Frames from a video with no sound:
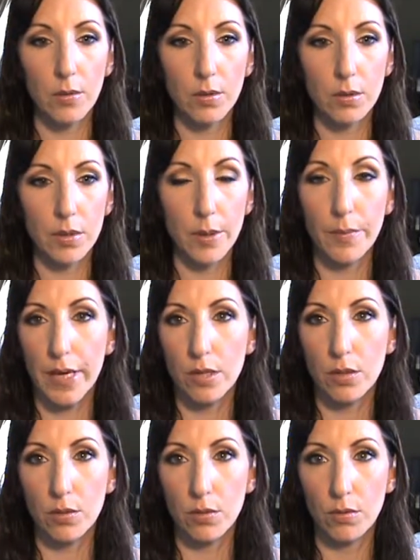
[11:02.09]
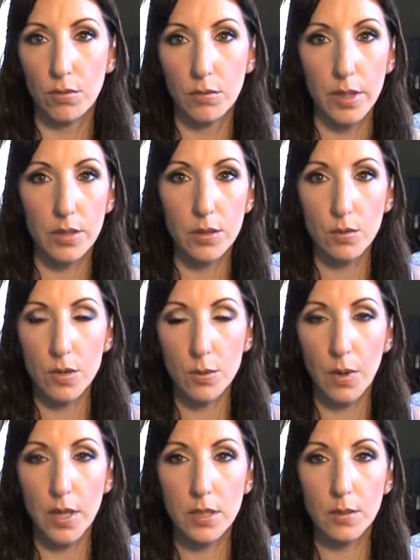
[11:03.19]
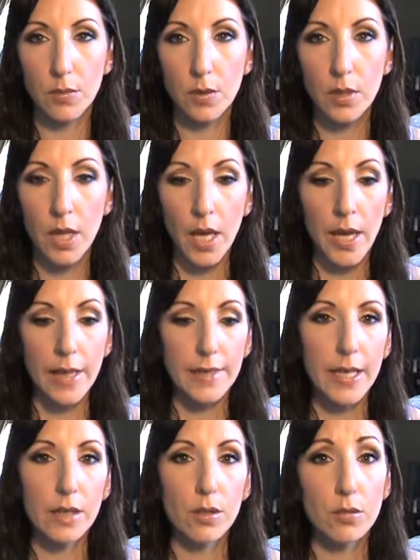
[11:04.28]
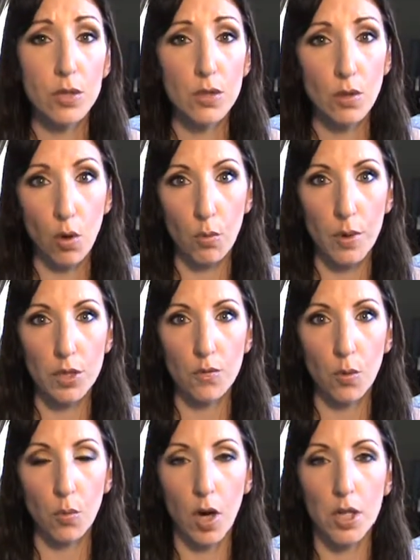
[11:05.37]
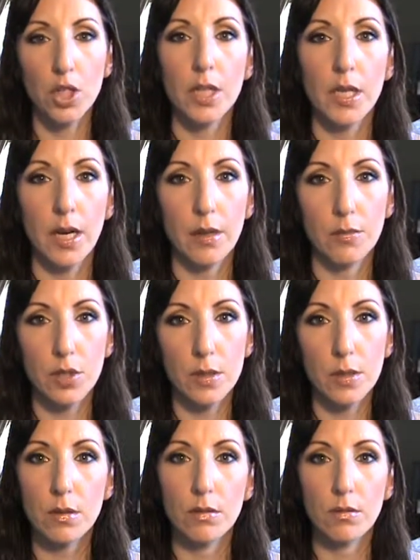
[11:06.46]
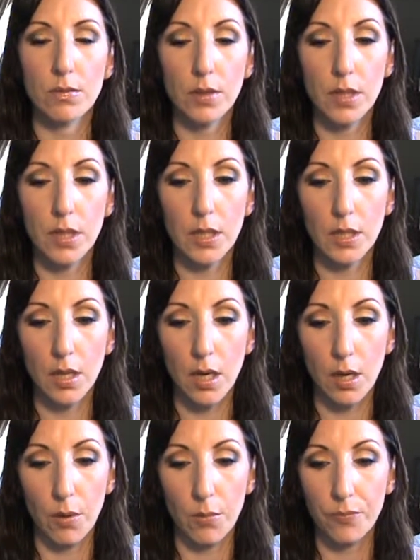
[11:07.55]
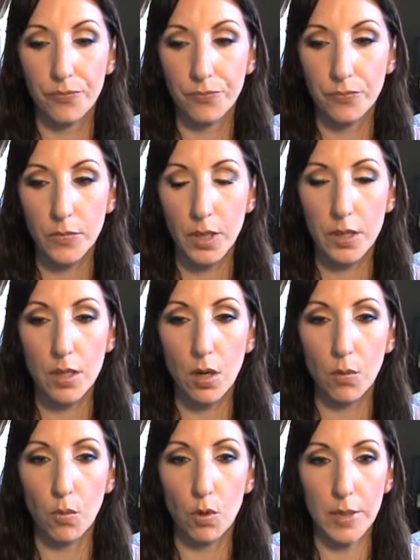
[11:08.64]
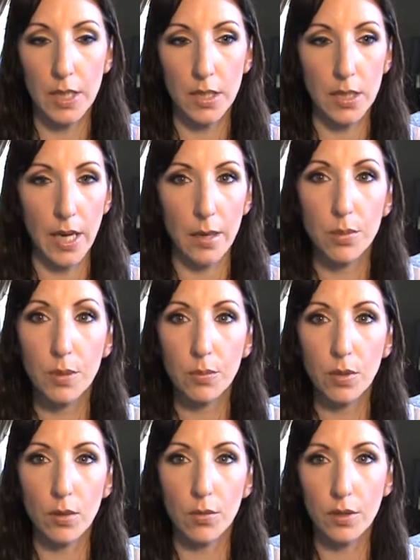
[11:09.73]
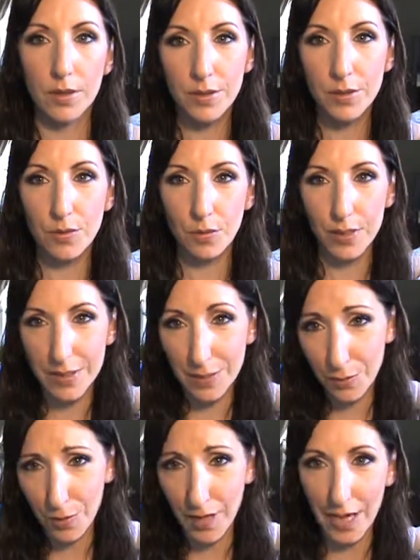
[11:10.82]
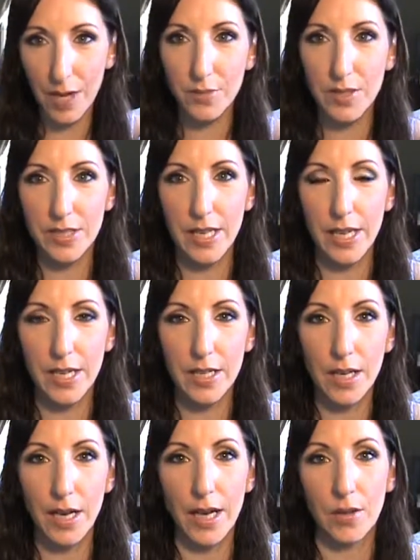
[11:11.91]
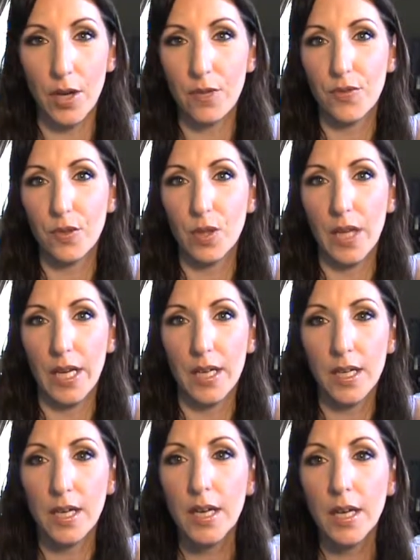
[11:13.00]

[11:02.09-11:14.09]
will get back to you as soon as possible. Thank you so much for watching. I'm just really, um, it's heartwarming that people are willing to listen to what I have to say. I, I feel like